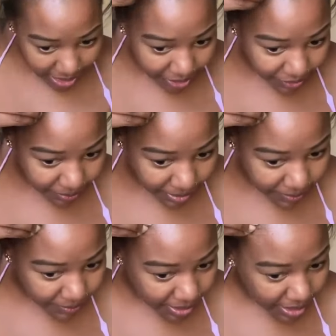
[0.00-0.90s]
I
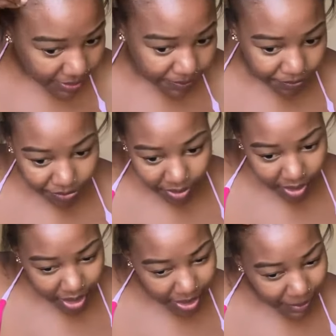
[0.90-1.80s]
remember
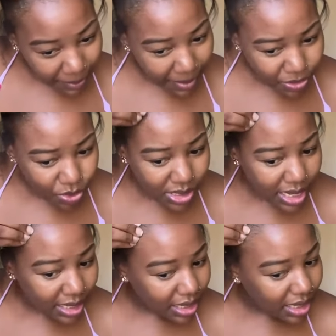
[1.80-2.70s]
my maths was
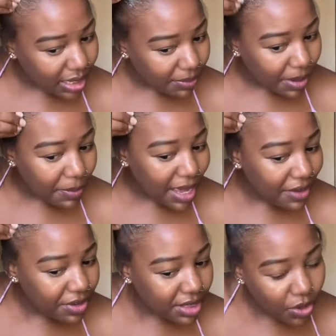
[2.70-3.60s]
like,
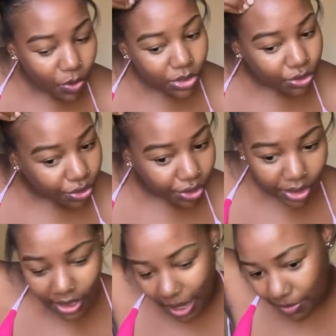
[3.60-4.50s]
everything was good.
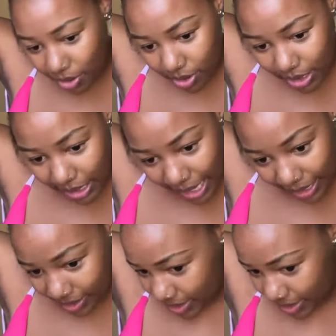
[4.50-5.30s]
I'm not gonna lie.